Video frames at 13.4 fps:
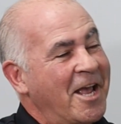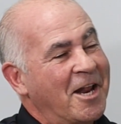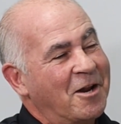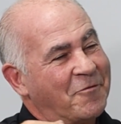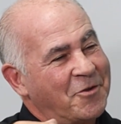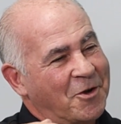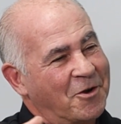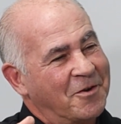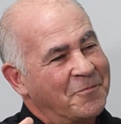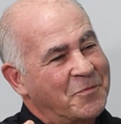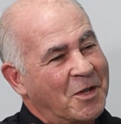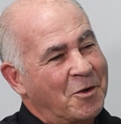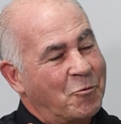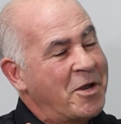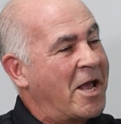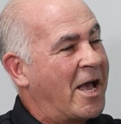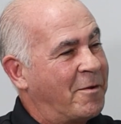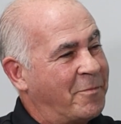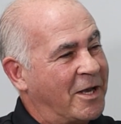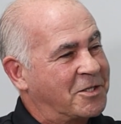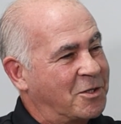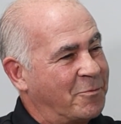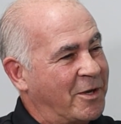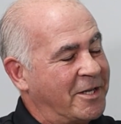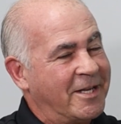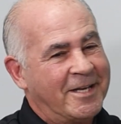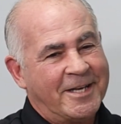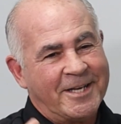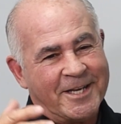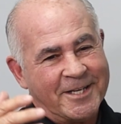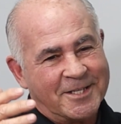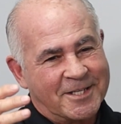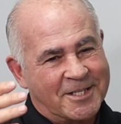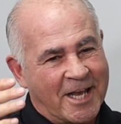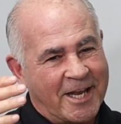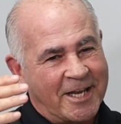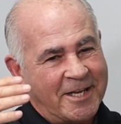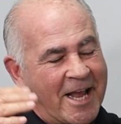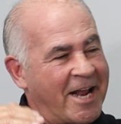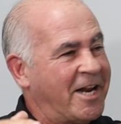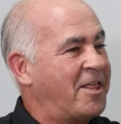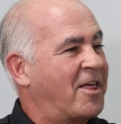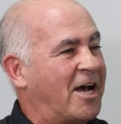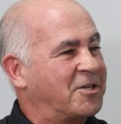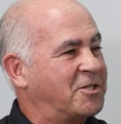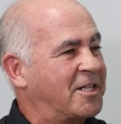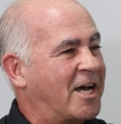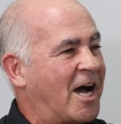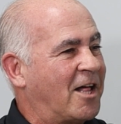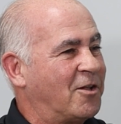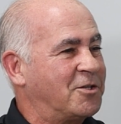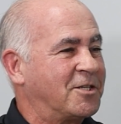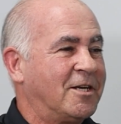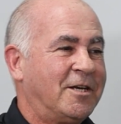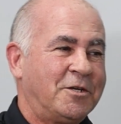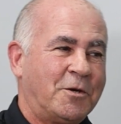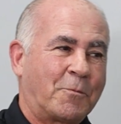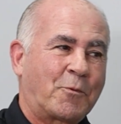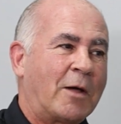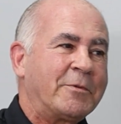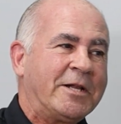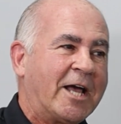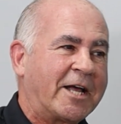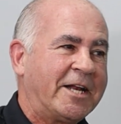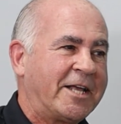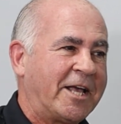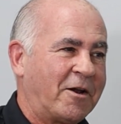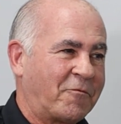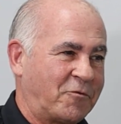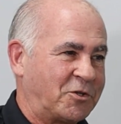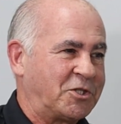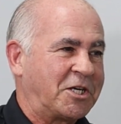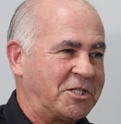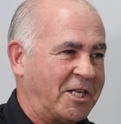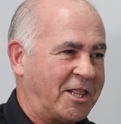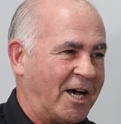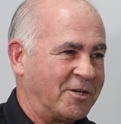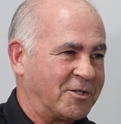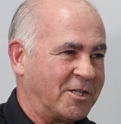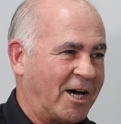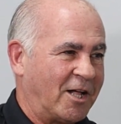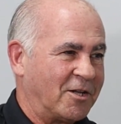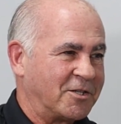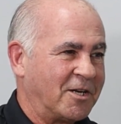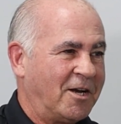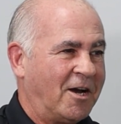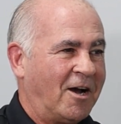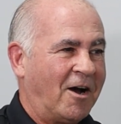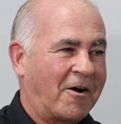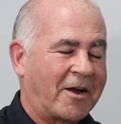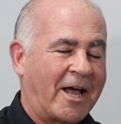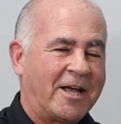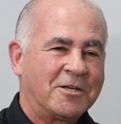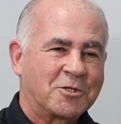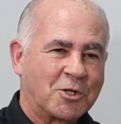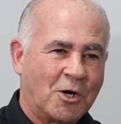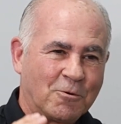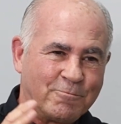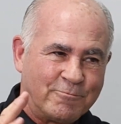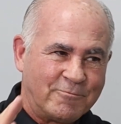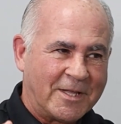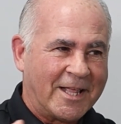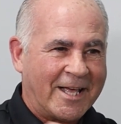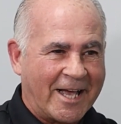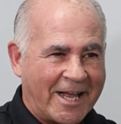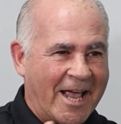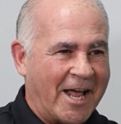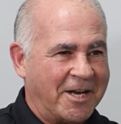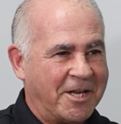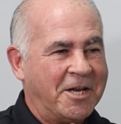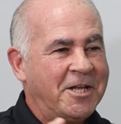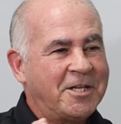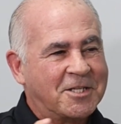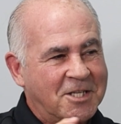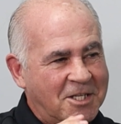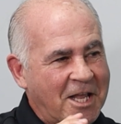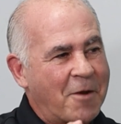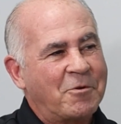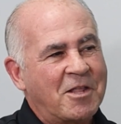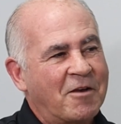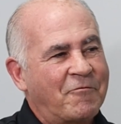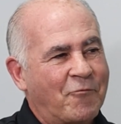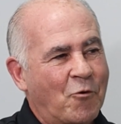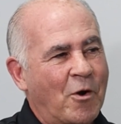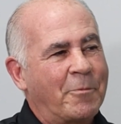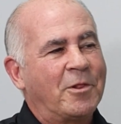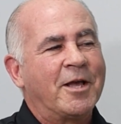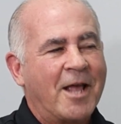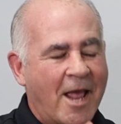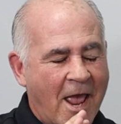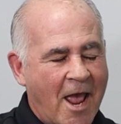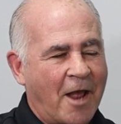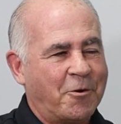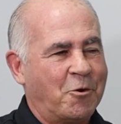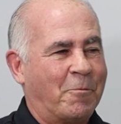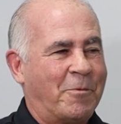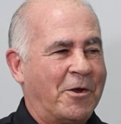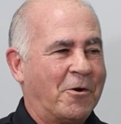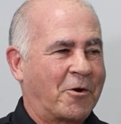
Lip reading: And if your rehab estimate is, say, $80,000, you're probably not going to get it for $60,000, okay? So again, you need to stay with that formula and you'll be